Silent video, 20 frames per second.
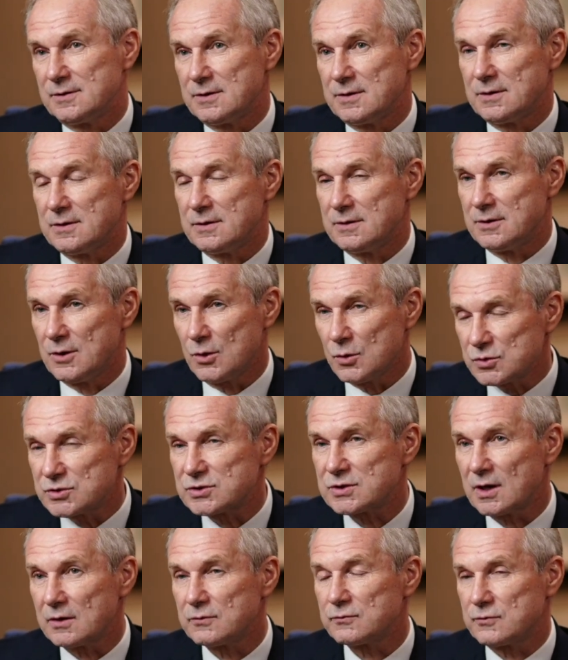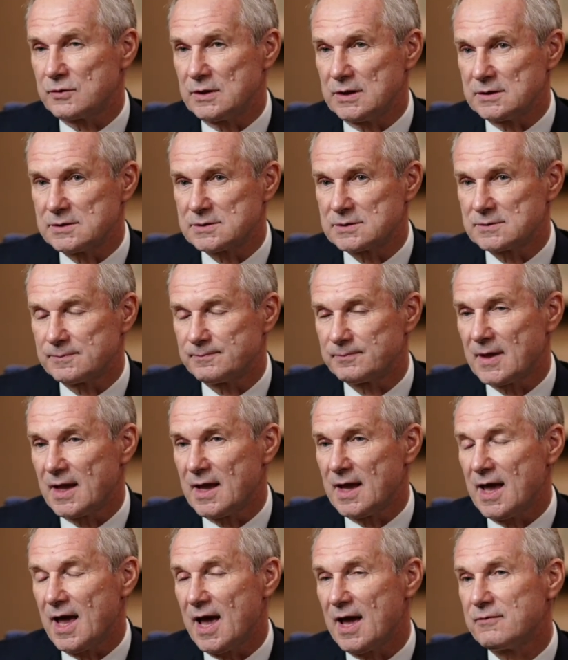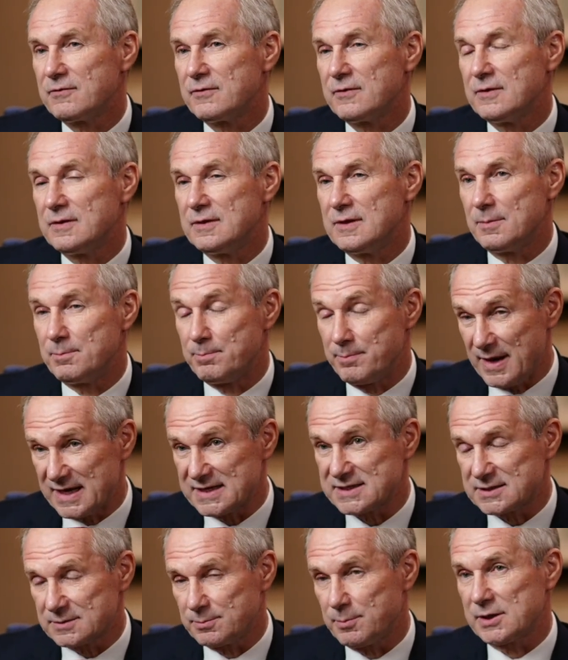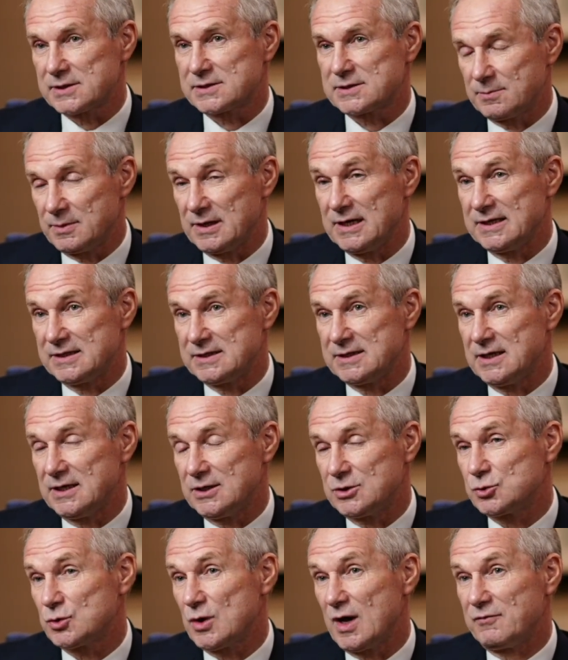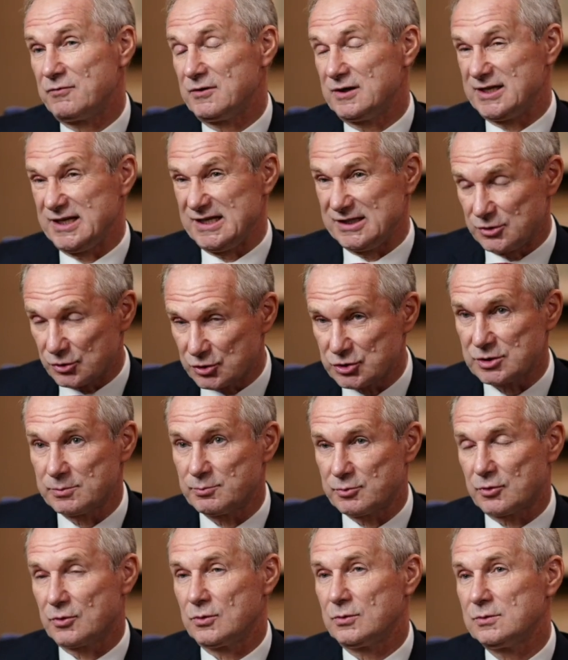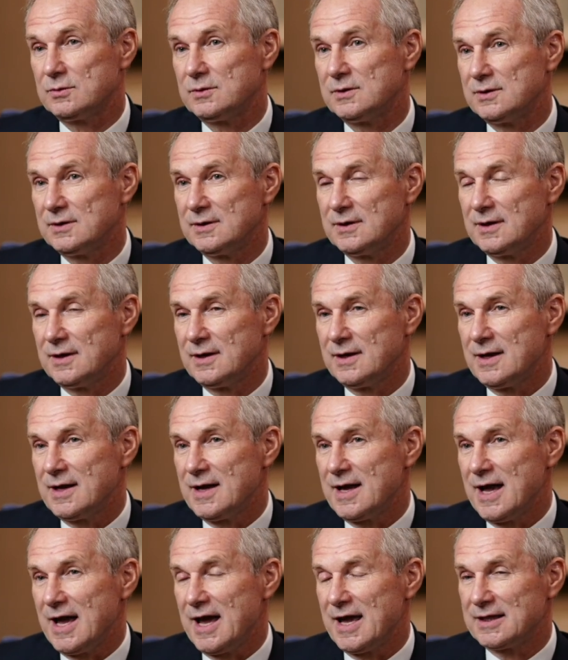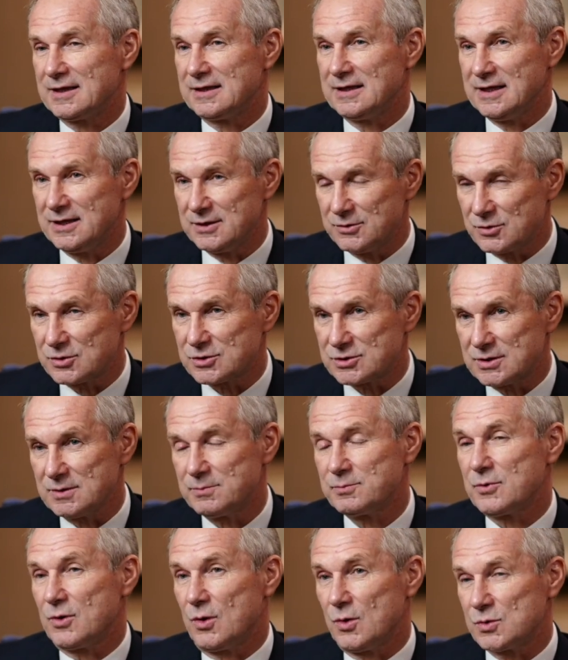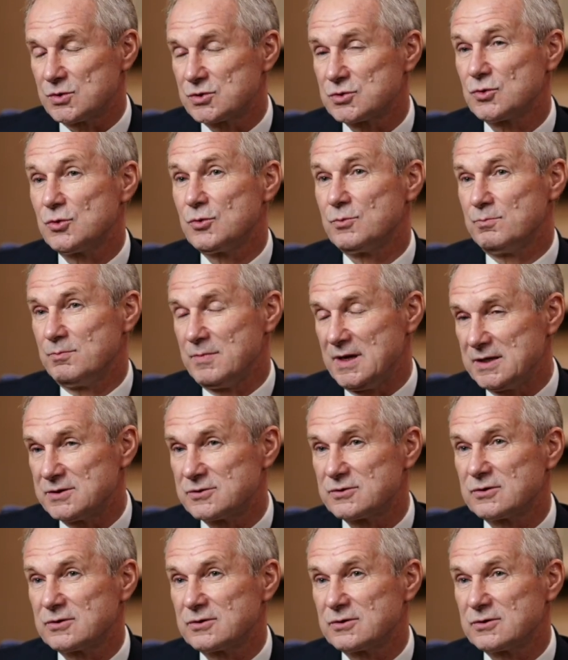those countries have the best possibility to have a leadership role. And leadership also means